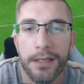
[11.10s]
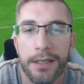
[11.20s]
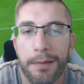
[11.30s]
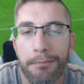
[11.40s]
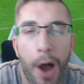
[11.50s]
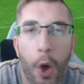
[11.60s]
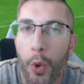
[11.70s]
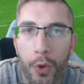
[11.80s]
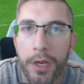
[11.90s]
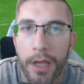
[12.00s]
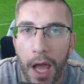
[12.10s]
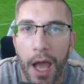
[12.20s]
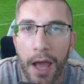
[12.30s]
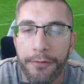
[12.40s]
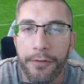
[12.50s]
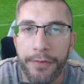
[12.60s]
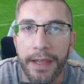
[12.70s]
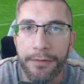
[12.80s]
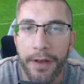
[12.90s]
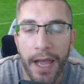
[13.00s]
mode for
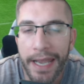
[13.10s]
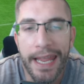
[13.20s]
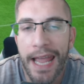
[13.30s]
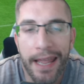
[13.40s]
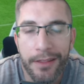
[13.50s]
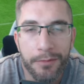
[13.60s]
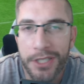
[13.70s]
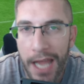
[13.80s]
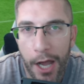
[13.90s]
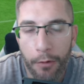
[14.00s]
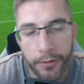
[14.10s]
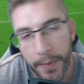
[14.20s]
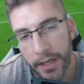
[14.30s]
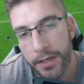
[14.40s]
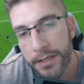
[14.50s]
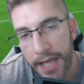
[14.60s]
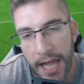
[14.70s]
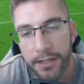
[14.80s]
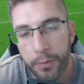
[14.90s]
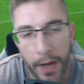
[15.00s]
FIFA and EA themselves because
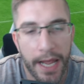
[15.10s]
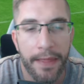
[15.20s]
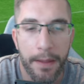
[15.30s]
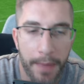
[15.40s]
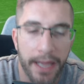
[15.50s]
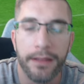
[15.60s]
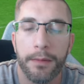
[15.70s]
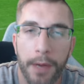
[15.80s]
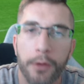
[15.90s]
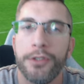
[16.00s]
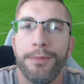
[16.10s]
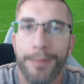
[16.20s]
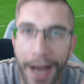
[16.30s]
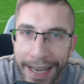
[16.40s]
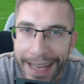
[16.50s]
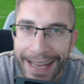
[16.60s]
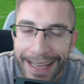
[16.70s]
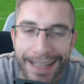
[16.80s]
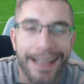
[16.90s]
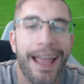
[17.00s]
that's where they make the most
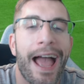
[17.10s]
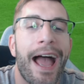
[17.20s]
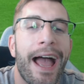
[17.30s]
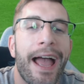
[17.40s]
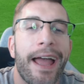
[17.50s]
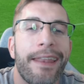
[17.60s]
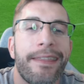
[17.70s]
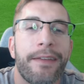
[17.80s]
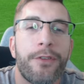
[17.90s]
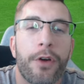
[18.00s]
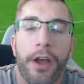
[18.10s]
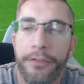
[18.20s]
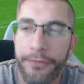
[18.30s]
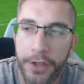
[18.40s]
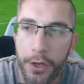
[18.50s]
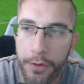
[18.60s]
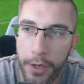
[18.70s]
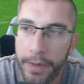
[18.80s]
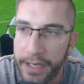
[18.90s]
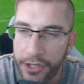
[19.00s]
money, and they've got a few
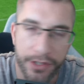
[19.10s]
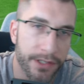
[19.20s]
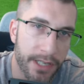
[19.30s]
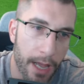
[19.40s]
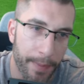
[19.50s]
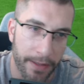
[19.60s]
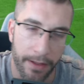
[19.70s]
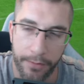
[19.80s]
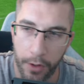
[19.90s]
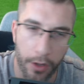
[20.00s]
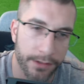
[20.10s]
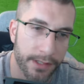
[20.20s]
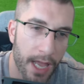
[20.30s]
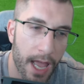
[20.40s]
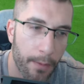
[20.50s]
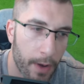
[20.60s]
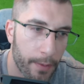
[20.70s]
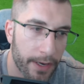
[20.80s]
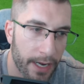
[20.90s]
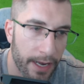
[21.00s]
new additions coming. They've got,
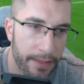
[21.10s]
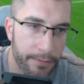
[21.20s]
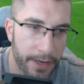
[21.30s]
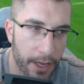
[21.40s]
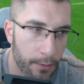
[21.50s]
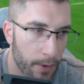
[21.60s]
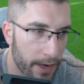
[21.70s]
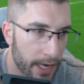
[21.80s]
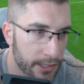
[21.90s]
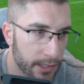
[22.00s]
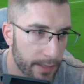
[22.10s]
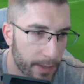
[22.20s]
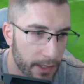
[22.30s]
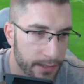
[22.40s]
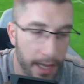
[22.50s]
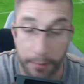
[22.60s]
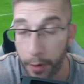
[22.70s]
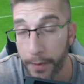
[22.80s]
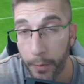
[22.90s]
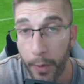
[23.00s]
well, we're going to let the video run actually because that probably will